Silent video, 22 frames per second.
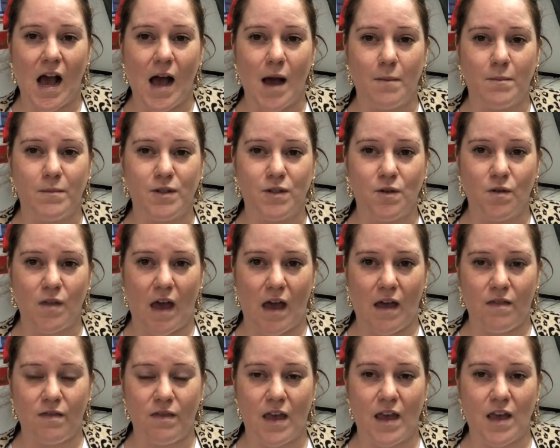so
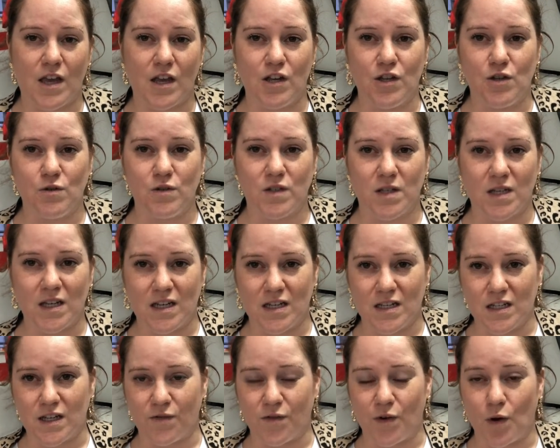that they can use it in
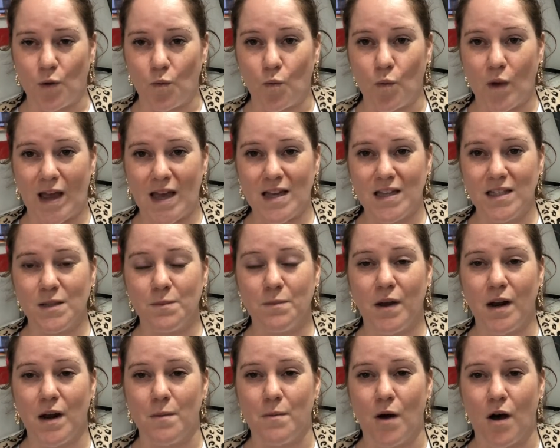different ways.
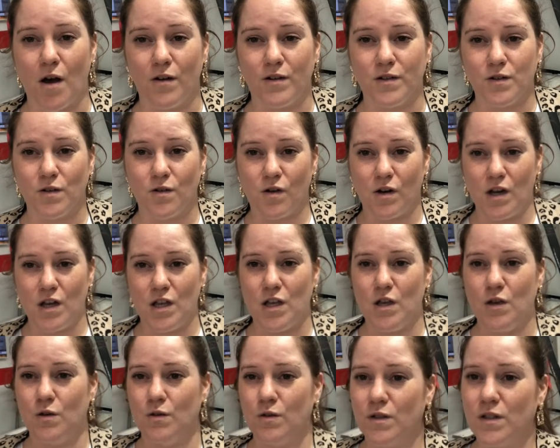But I'm also going to
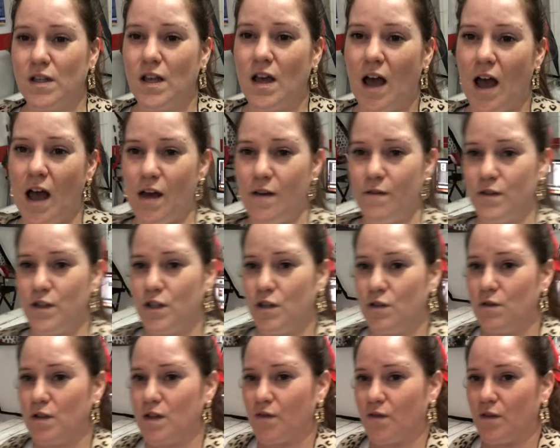use, I have
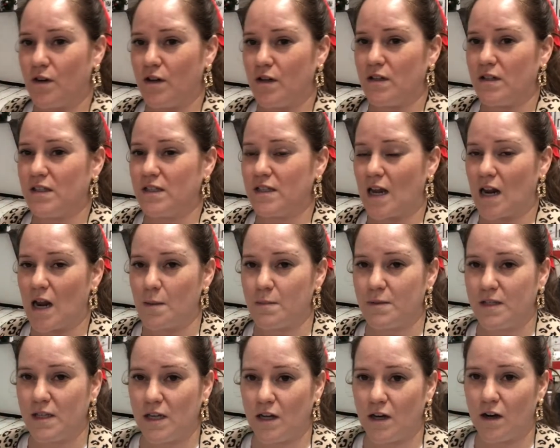two different
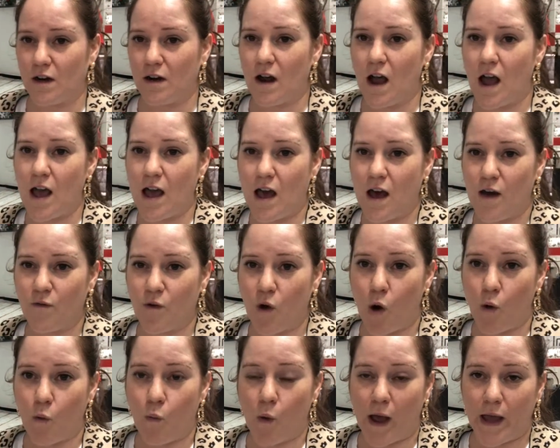setups here. I have
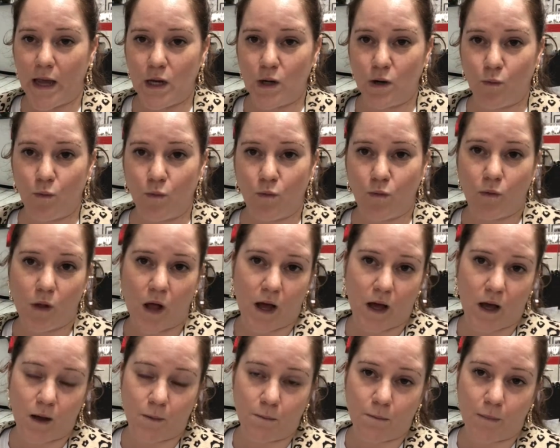a white
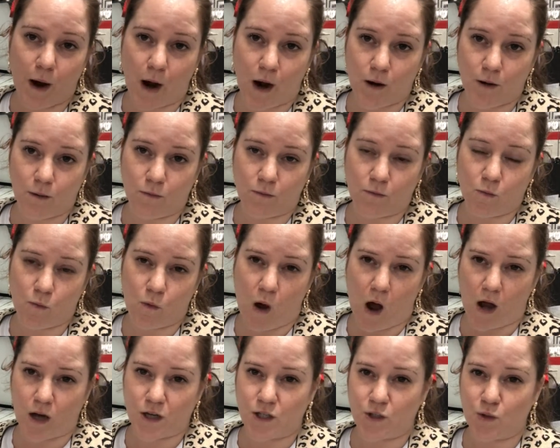barn
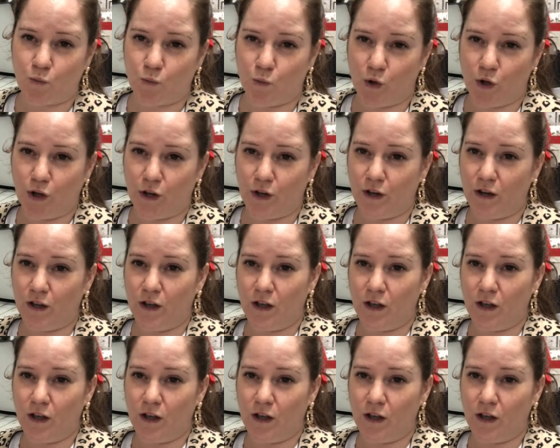washed wood